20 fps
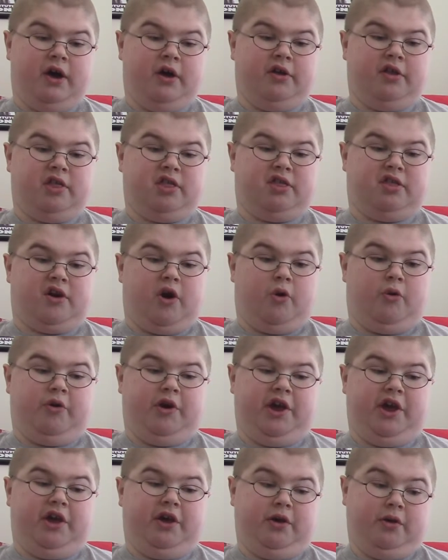
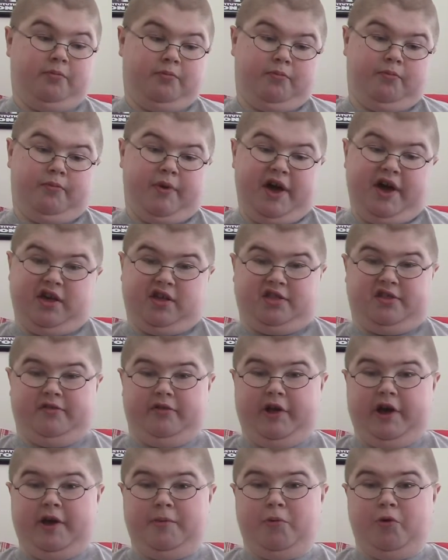Sony-based
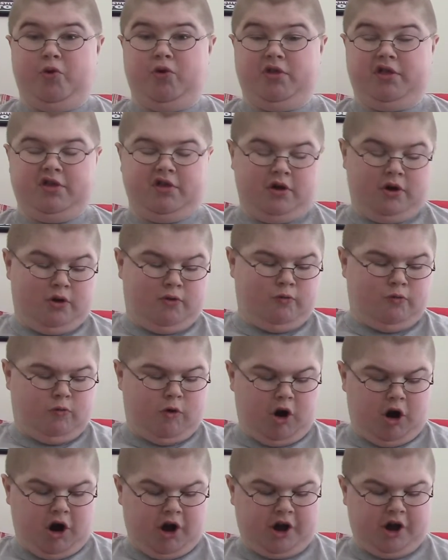labels,
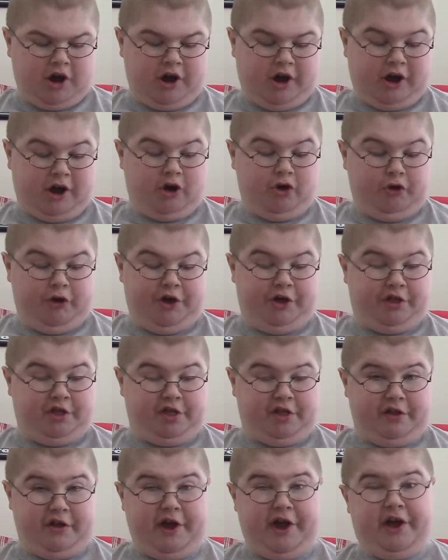Work and Clean
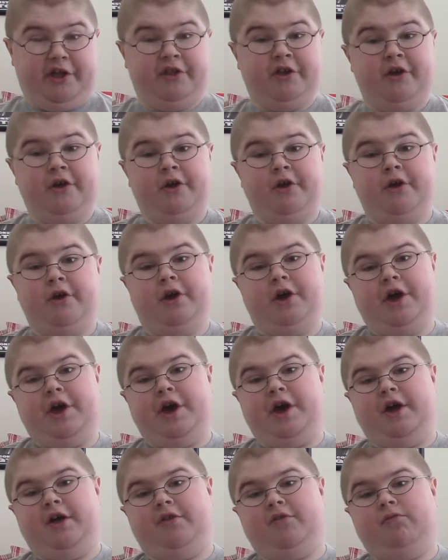Slate.
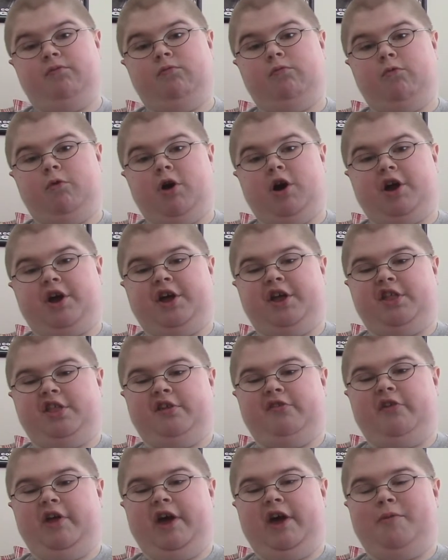And Work is
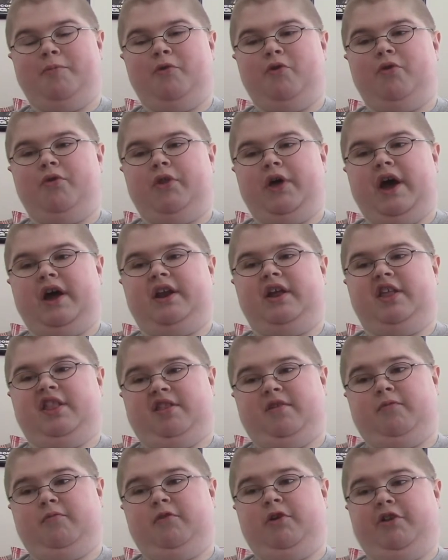a label that
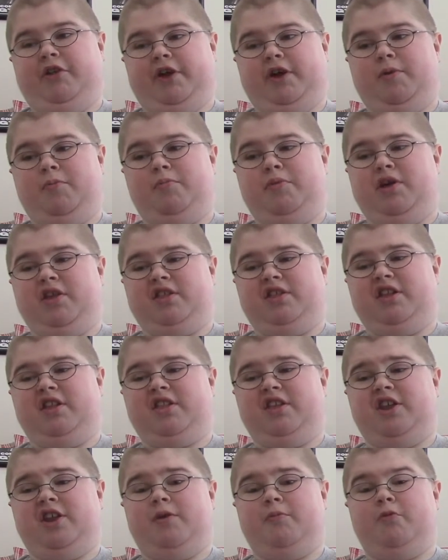isn't really in
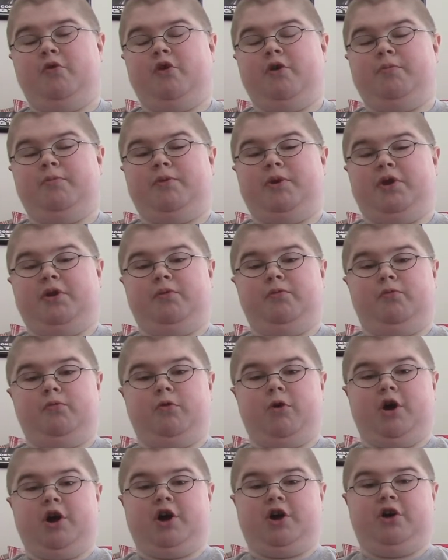business anymore, but
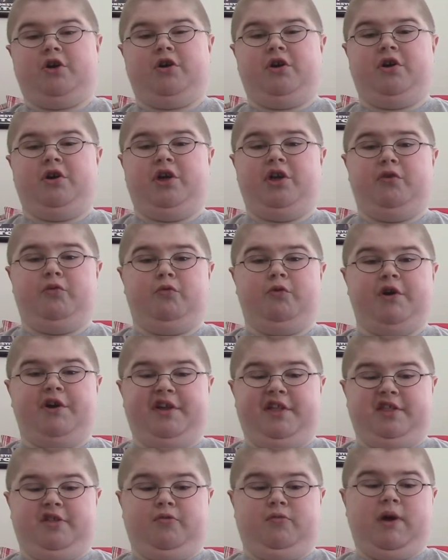Work
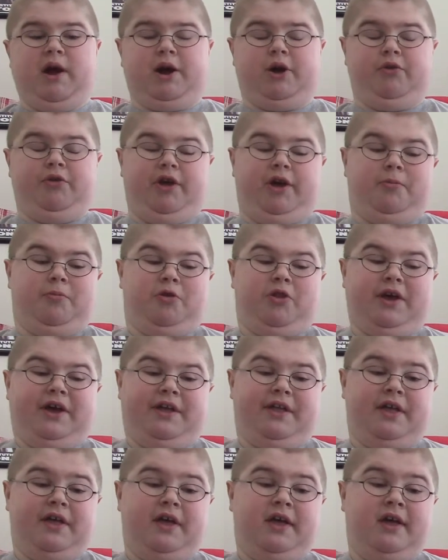was a record label
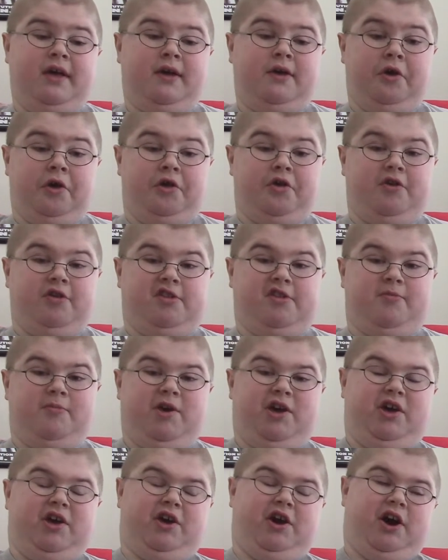that used to
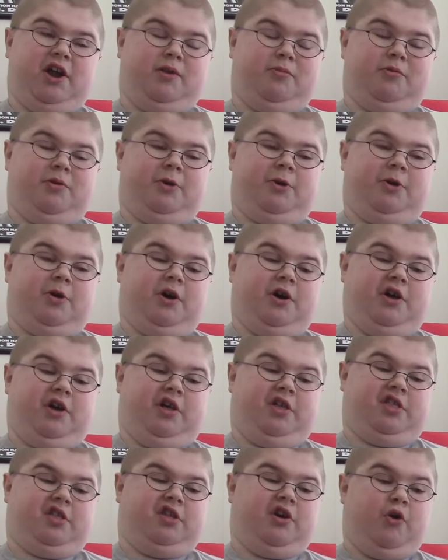be kind of
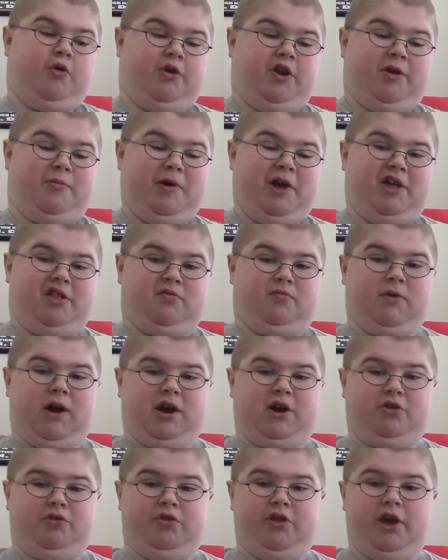a Sony-based
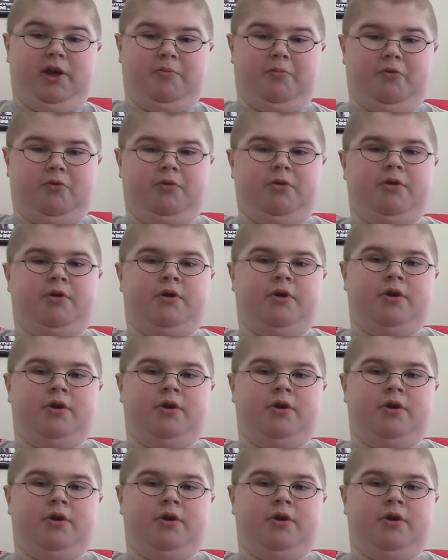record label.